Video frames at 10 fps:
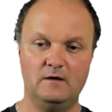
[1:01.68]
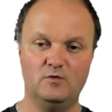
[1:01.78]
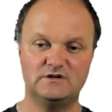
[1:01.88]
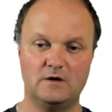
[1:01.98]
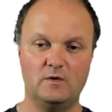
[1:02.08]

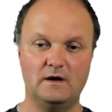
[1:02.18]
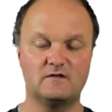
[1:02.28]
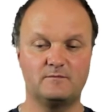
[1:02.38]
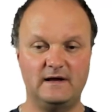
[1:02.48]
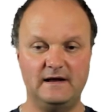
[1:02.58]
which I will
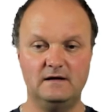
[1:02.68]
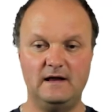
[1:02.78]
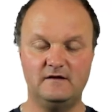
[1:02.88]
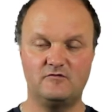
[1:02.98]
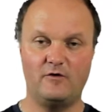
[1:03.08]
explain
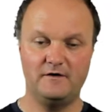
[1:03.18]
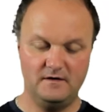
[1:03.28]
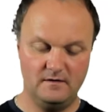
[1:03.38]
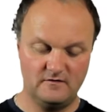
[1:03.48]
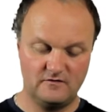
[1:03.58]
later on
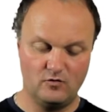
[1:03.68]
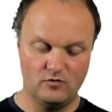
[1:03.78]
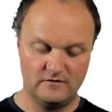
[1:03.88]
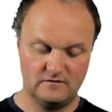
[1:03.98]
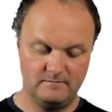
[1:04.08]
in this
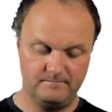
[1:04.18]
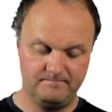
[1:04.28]
course.